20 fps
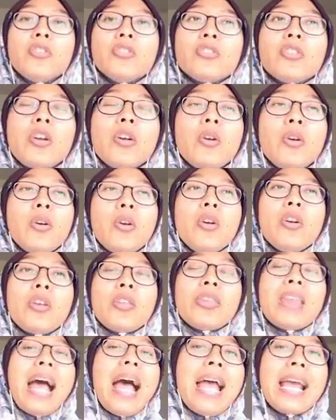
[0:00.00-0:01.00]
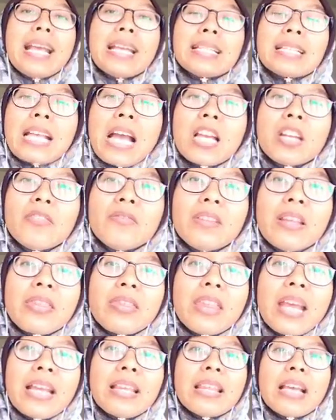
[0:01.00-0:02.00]
So that is kind of
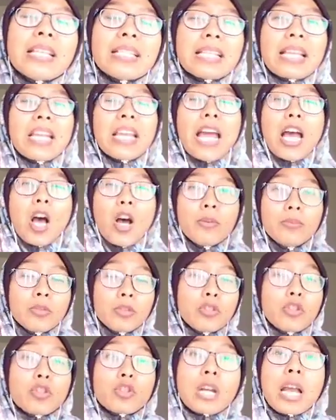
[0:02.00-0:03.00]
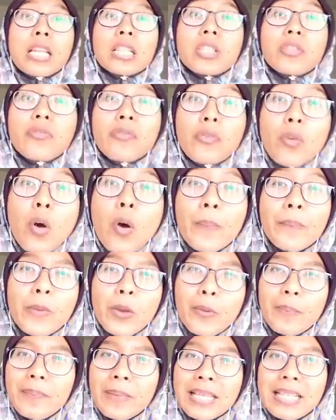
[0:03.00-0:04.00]
the thing that's going to help to transform
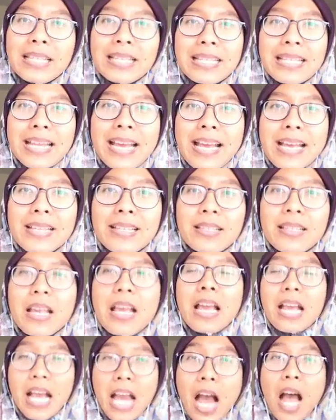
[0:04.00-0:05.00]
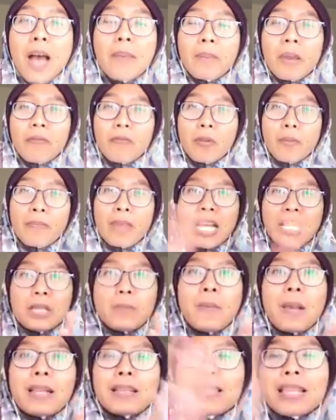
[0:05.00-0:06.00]
your business, coming from that
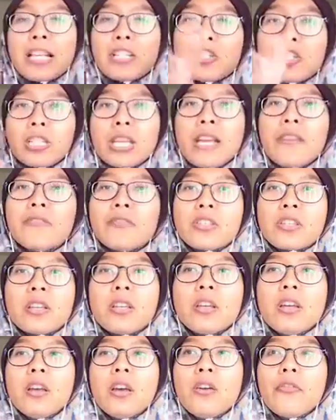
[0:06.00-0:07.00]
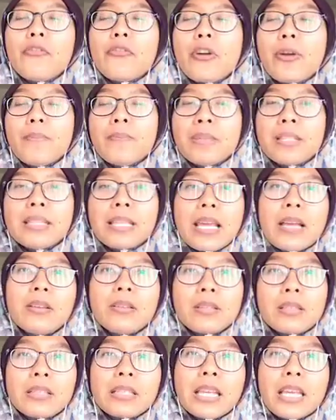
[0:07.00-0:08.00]
space, that shift from
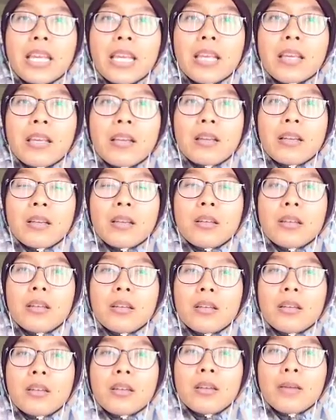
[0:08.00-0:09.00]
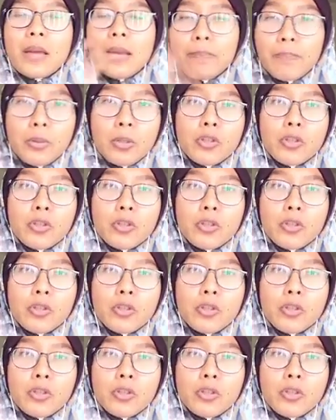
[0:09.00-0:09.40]
salesy and